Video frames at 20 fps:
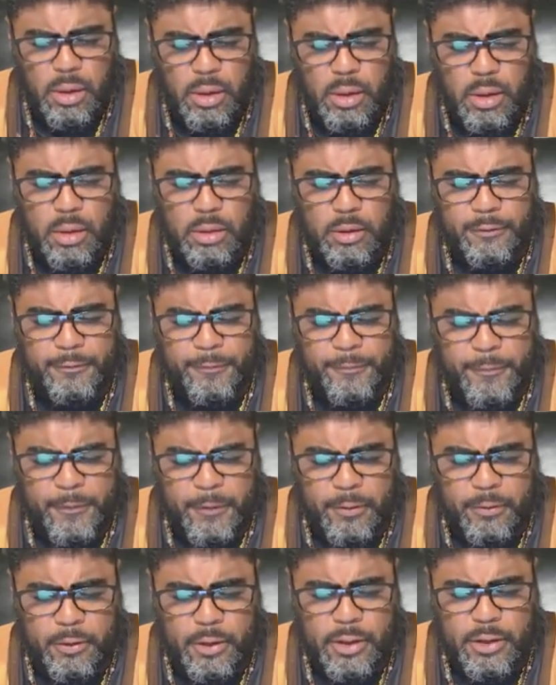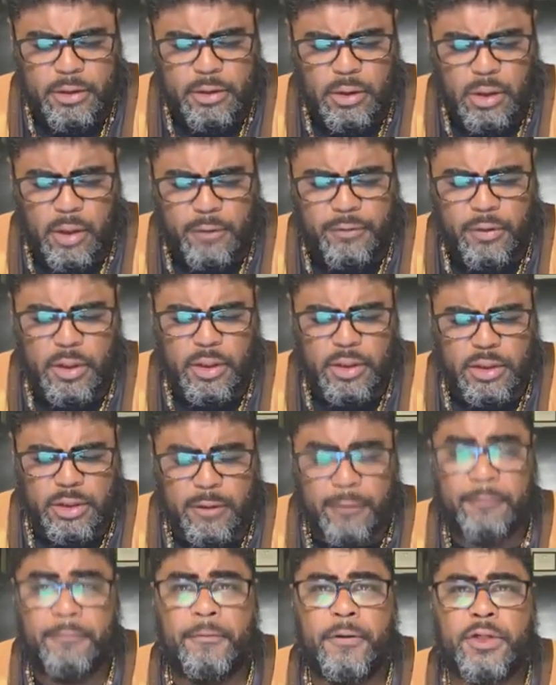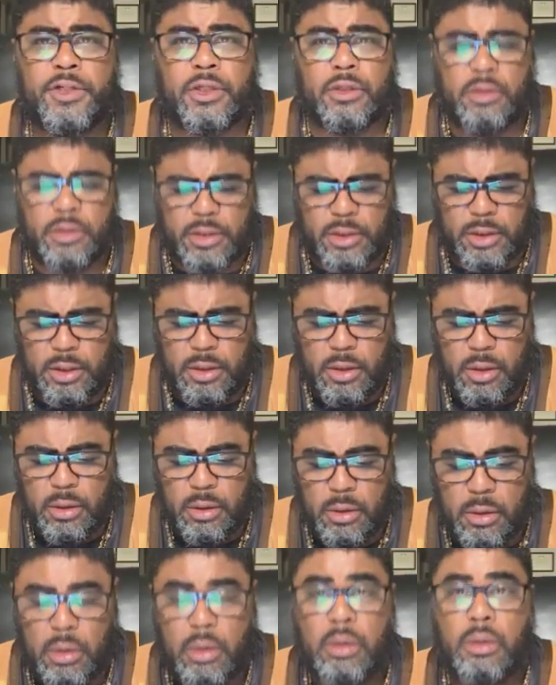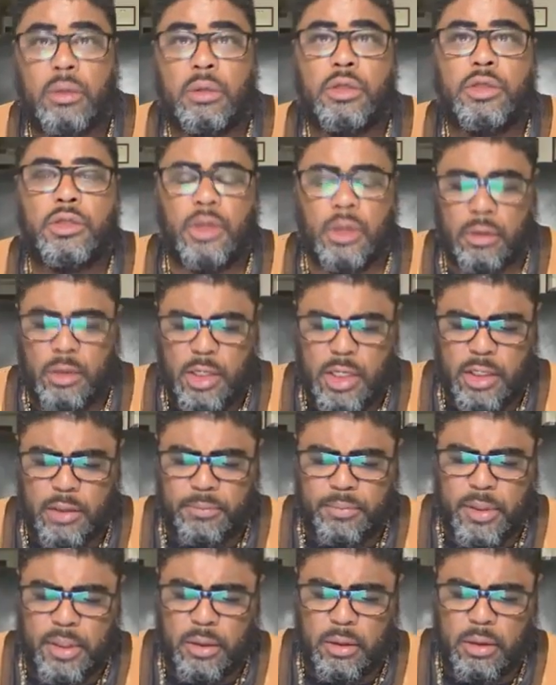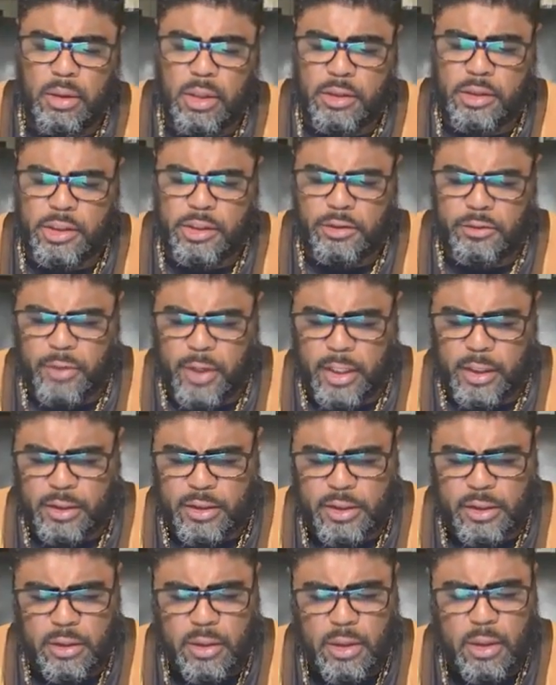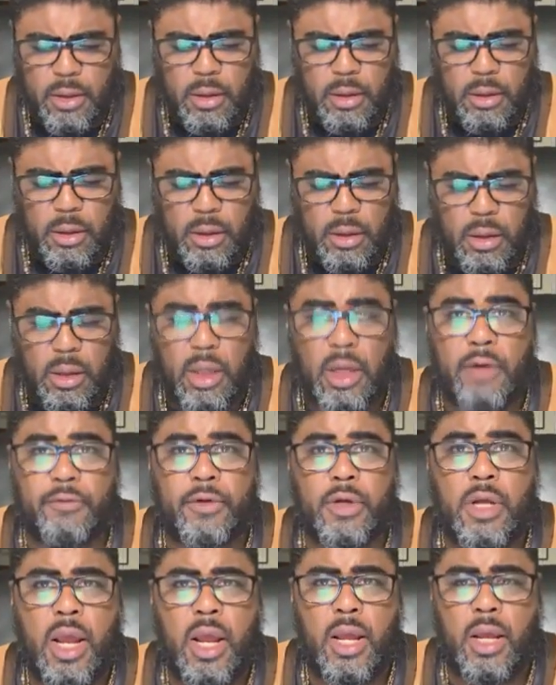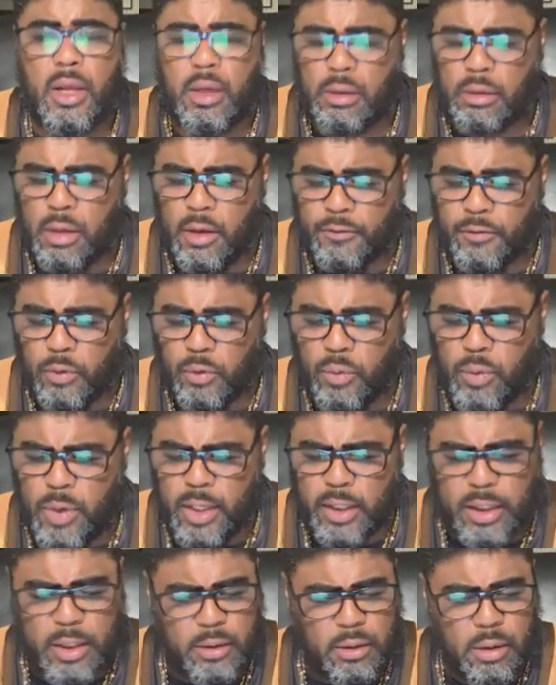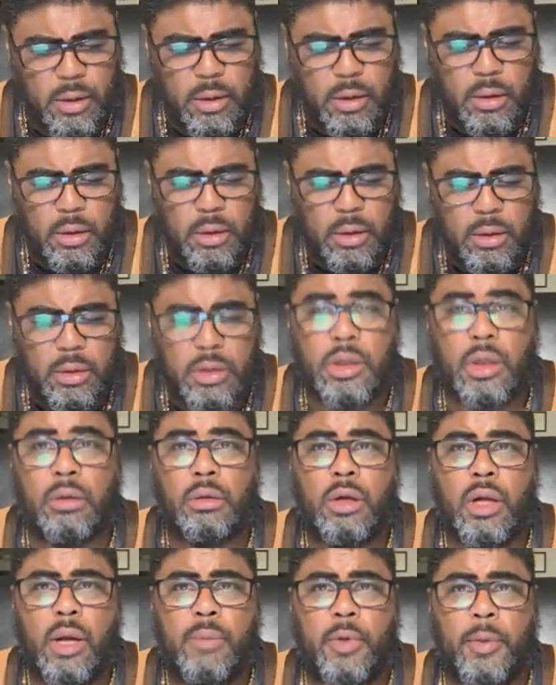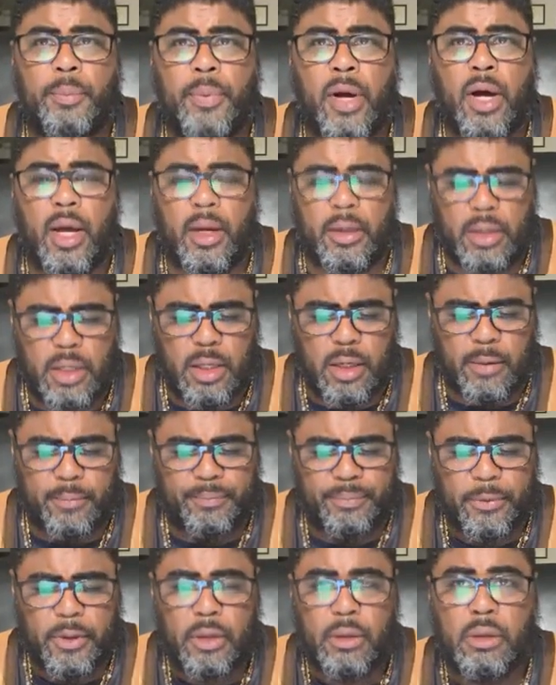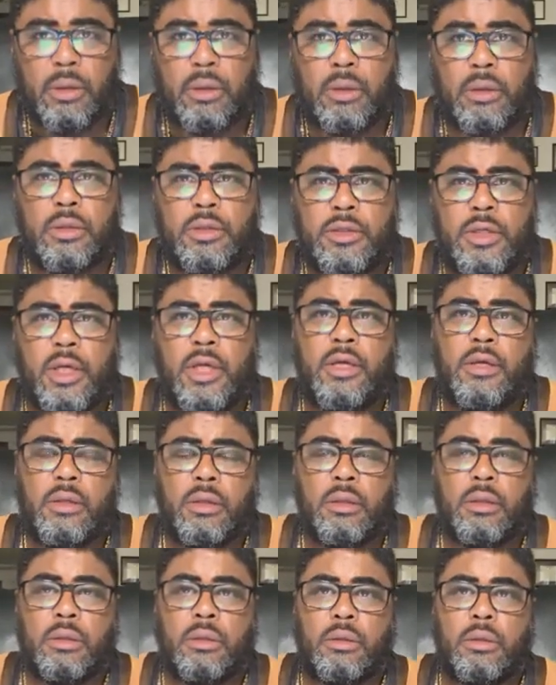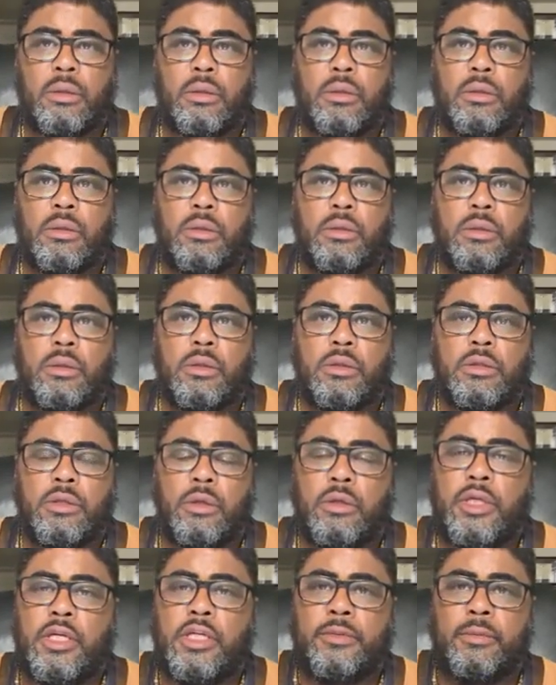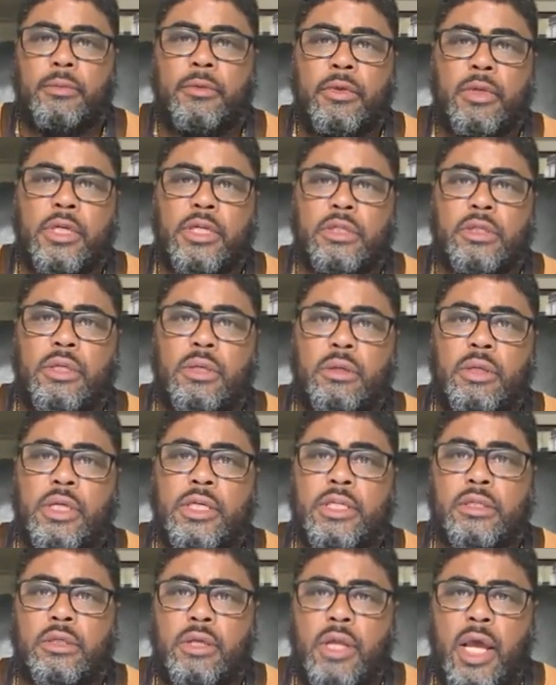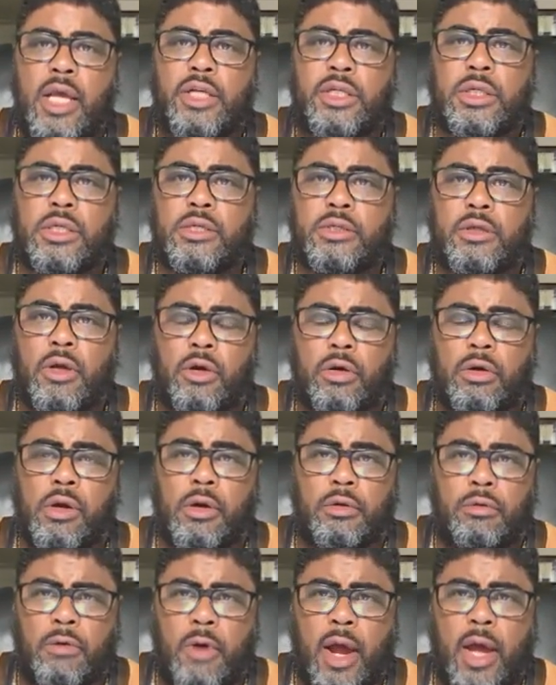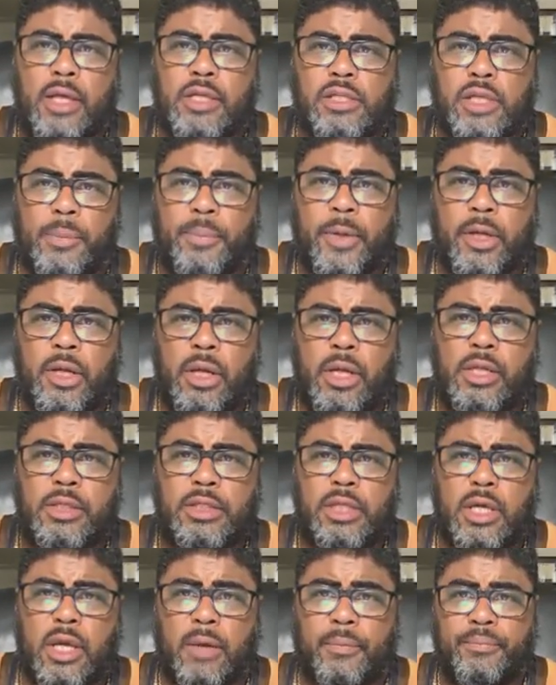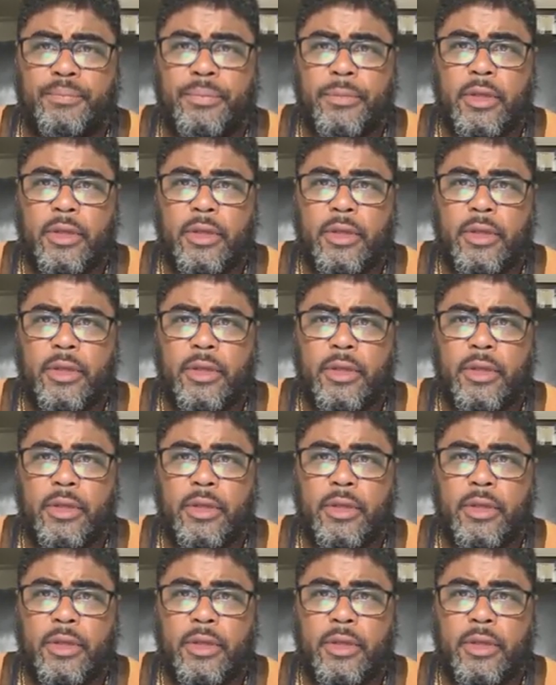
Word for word: In the fullness of his sufficiency shall he be in straits. Every hand of the wicked shall come upon him. See? So these these these nations are going to rise up against him.